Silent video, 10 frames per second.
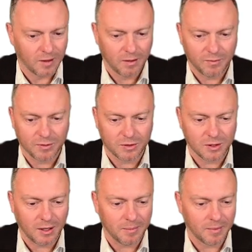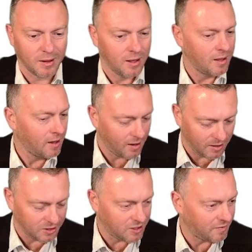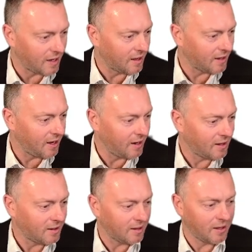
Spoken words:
full stop, then Shift and Enter.